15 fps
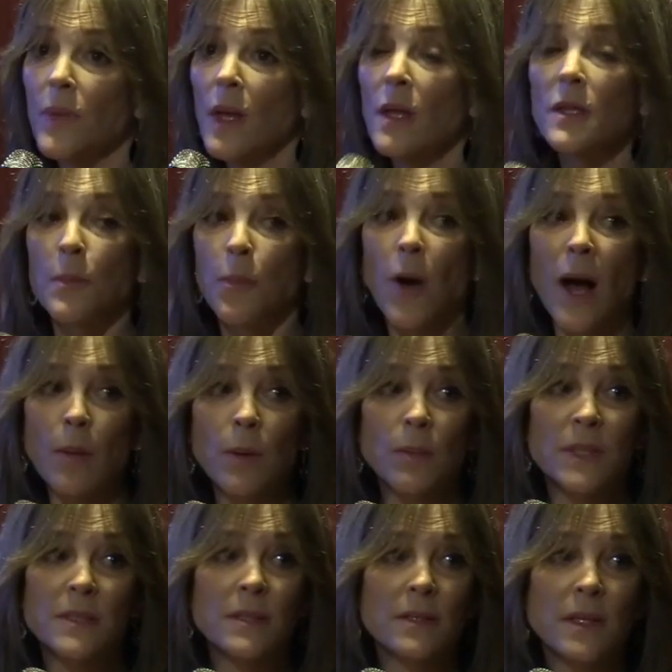The problem
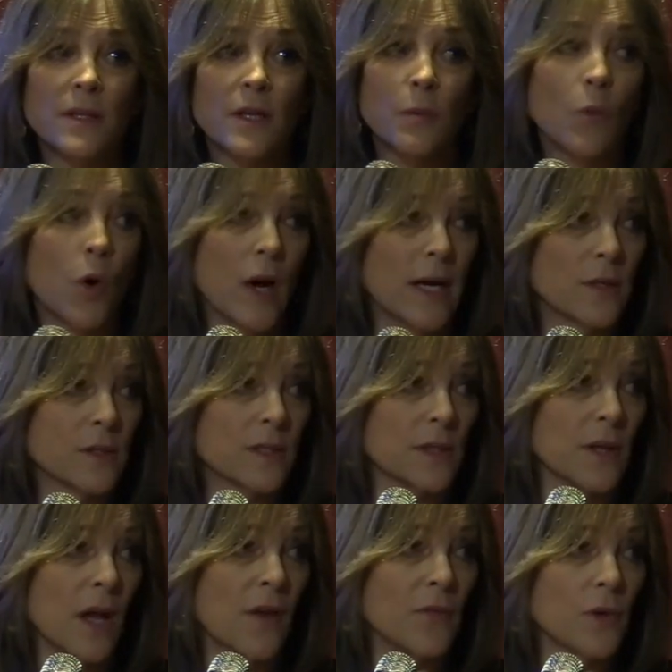isn't that they're more haters than
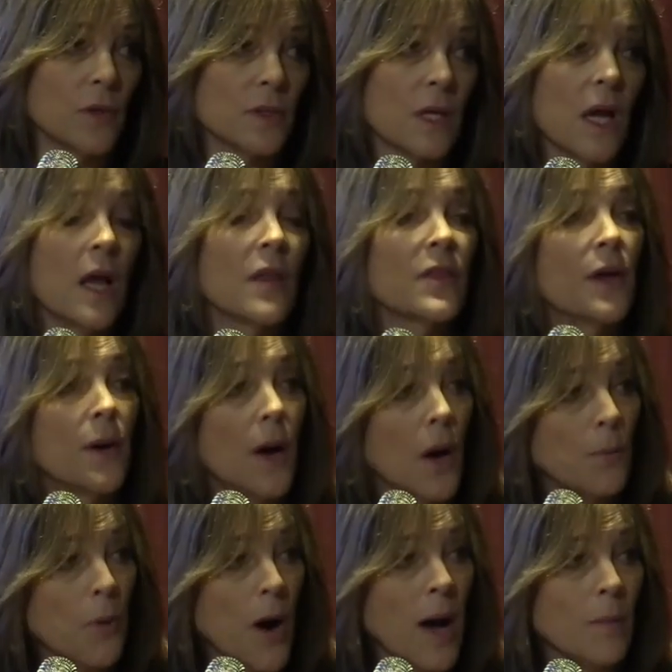lovers. The
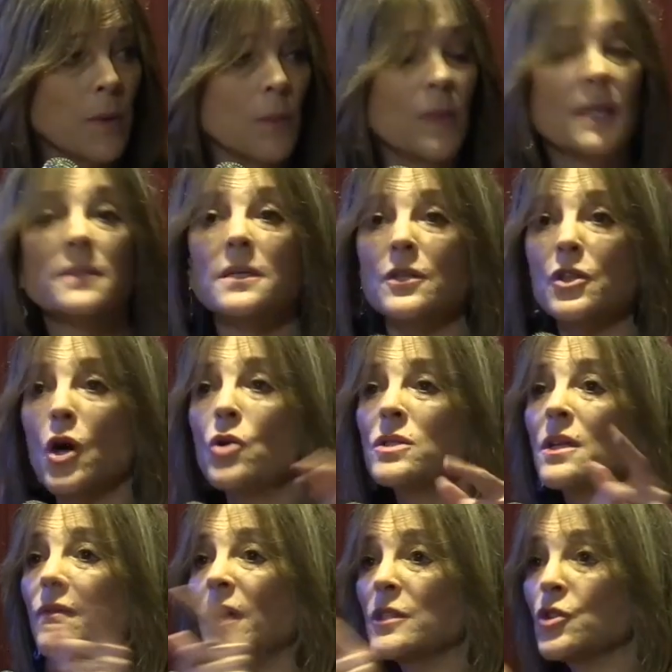problem is that those
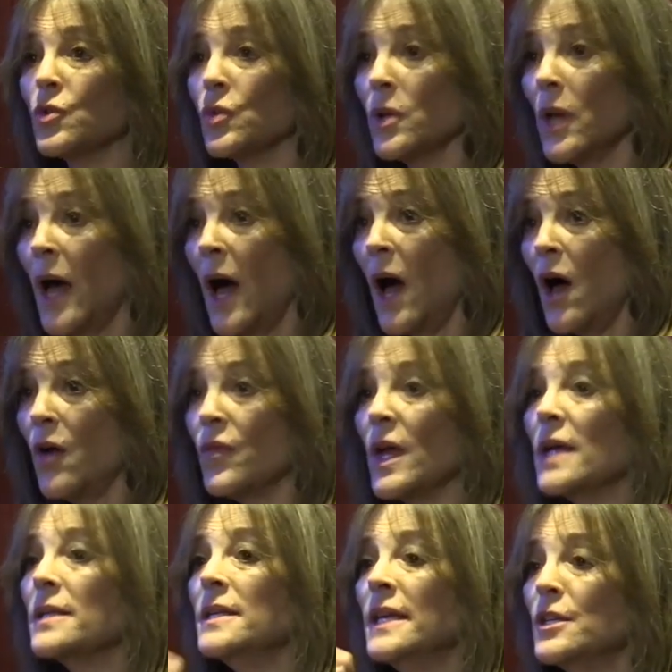of us who love
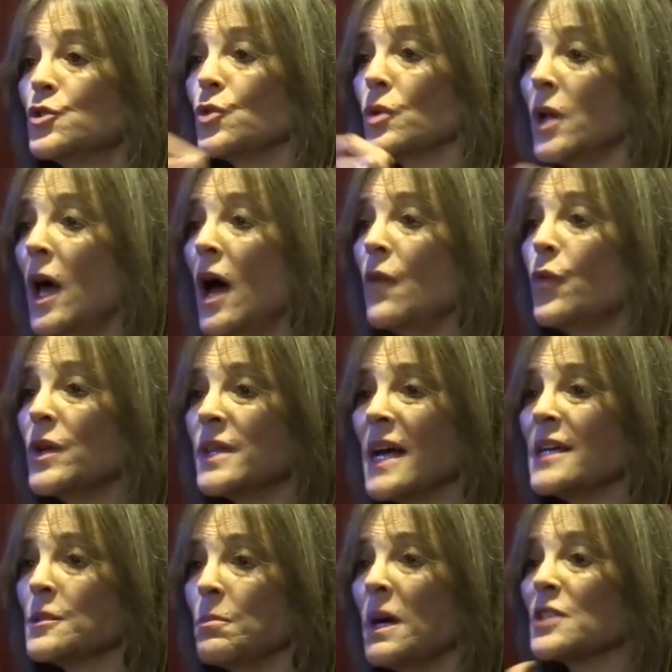need to love with
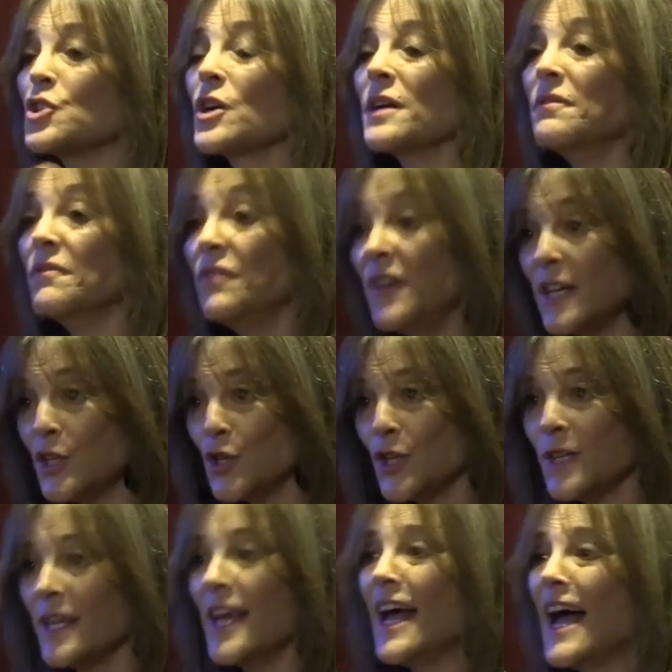as much
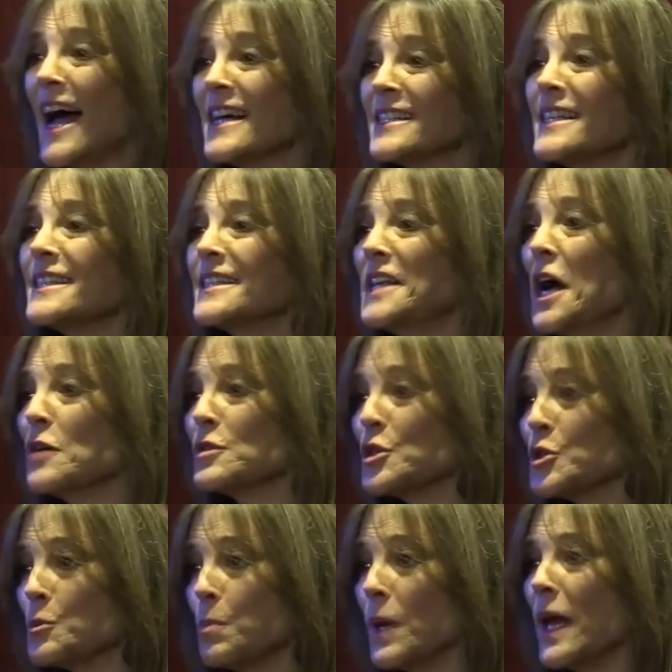conviction as is now
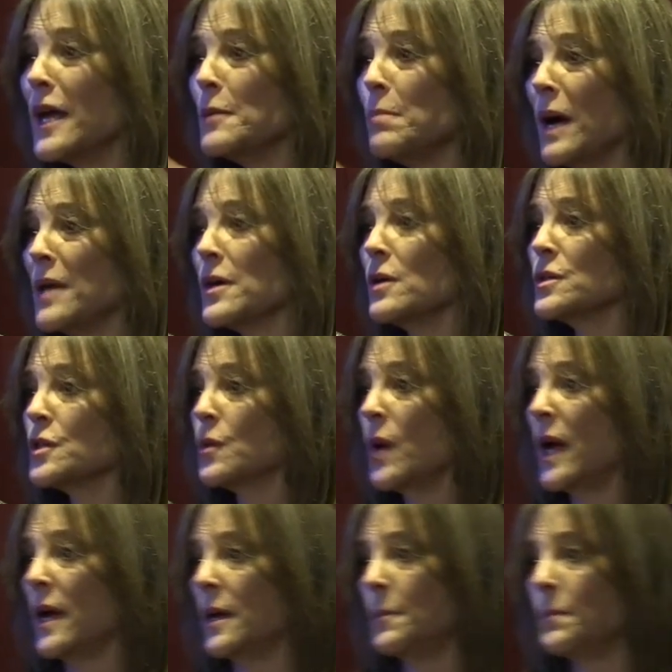displayed by those who
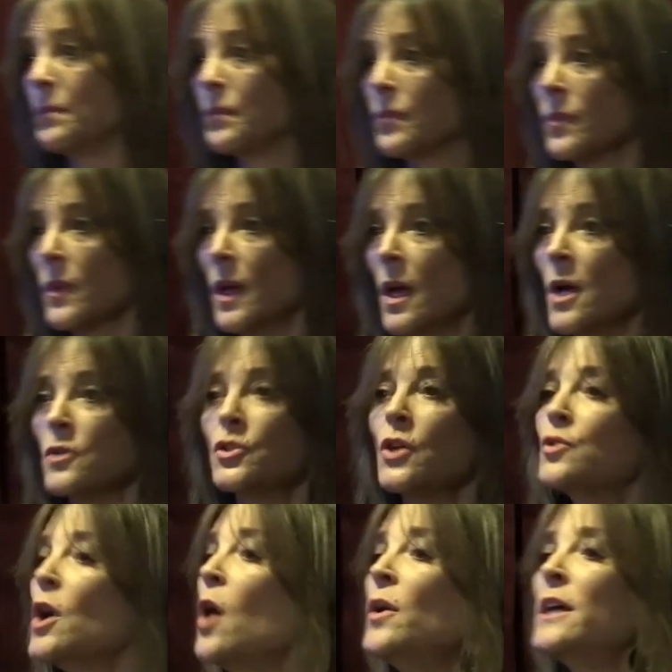hate. Yeah. So
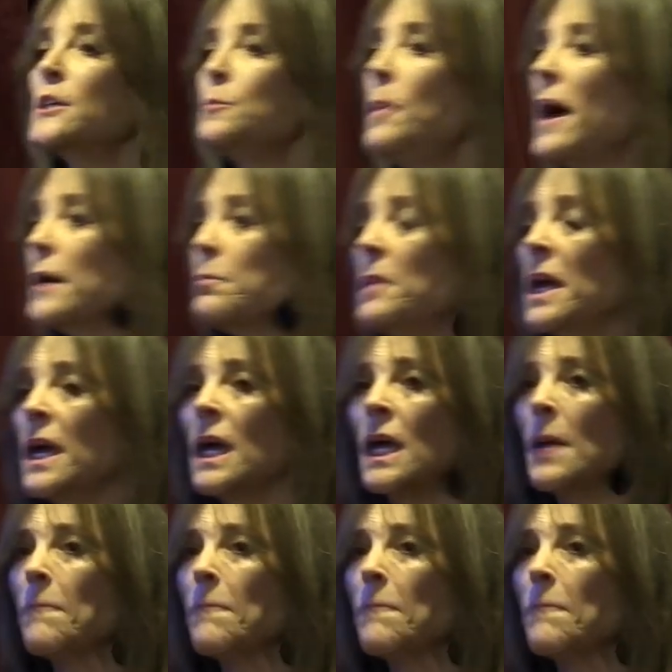don't expect me.